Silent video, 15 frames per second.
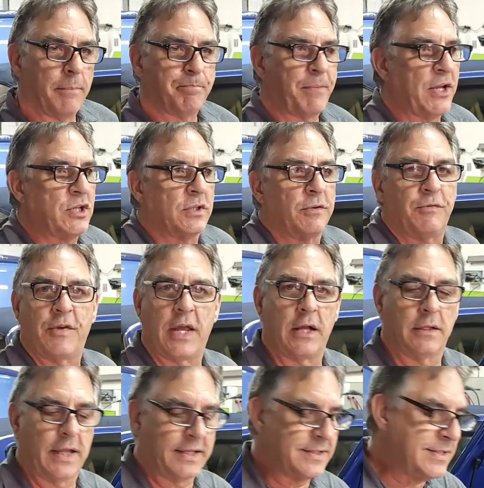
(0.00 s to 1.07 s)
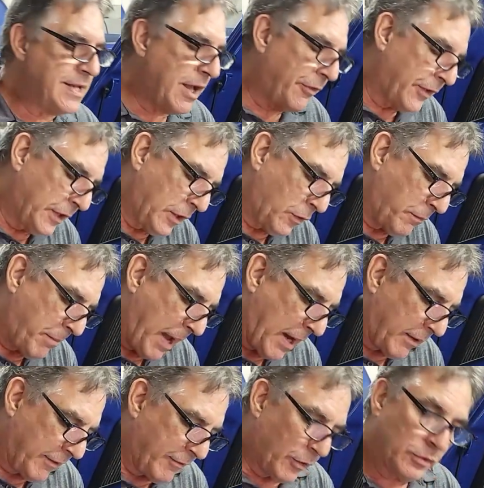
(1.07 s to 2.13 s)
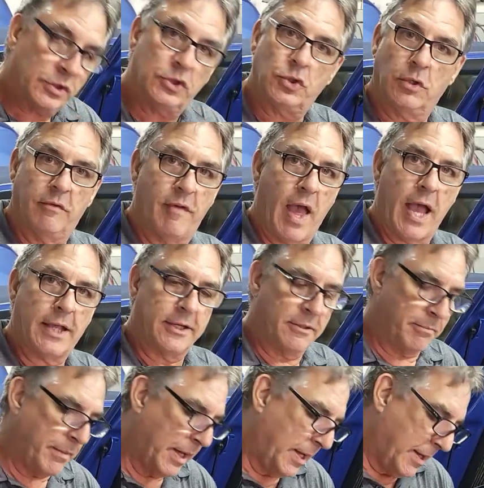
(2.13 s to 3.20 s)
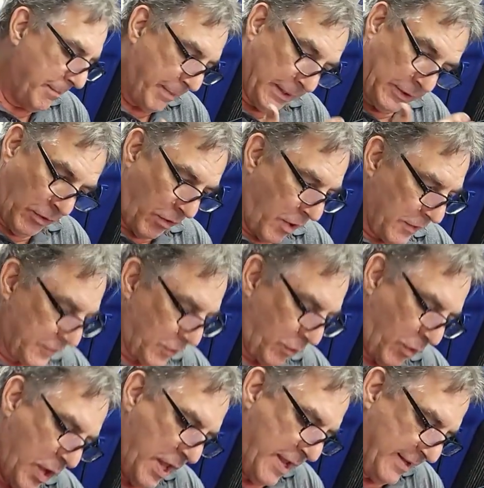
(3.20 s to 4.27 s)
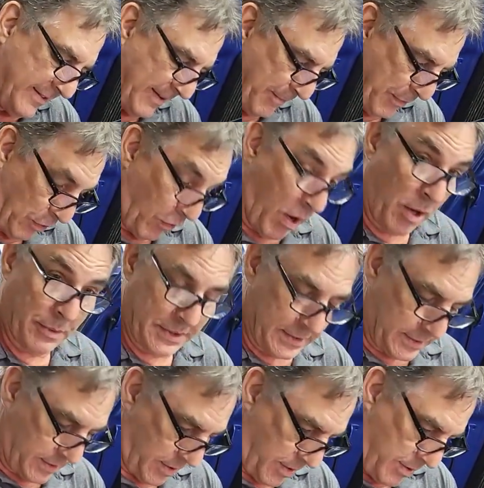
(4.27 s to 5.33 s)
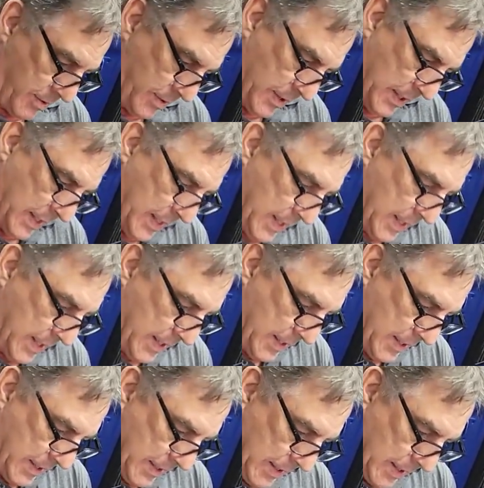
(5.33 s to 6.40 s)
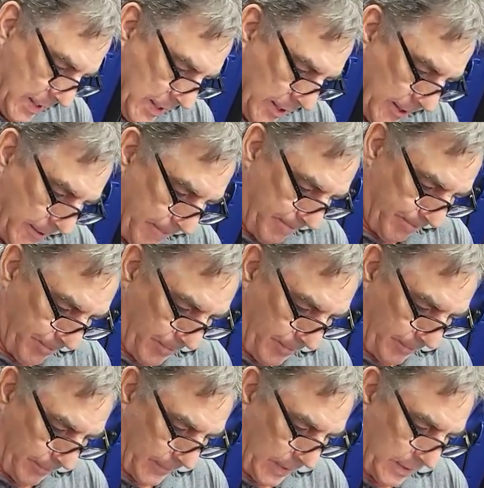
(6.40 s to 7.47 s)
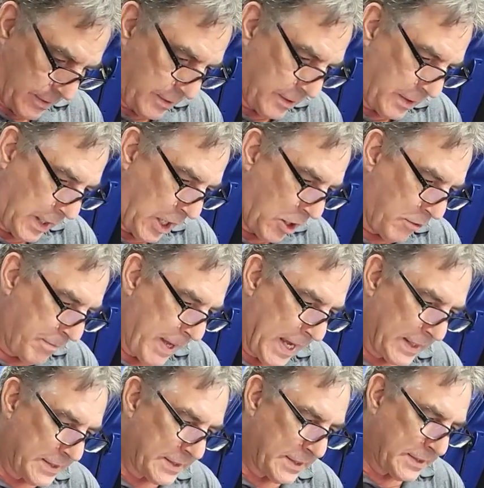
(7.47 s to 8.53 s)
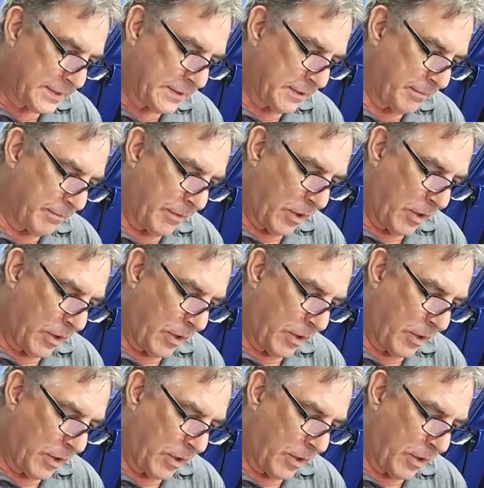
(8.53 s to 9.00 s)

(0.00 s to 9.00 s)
They just fail. Has nothing to do with battery voltage or a vacuum, but they're also something wrong with this car. Airbag system.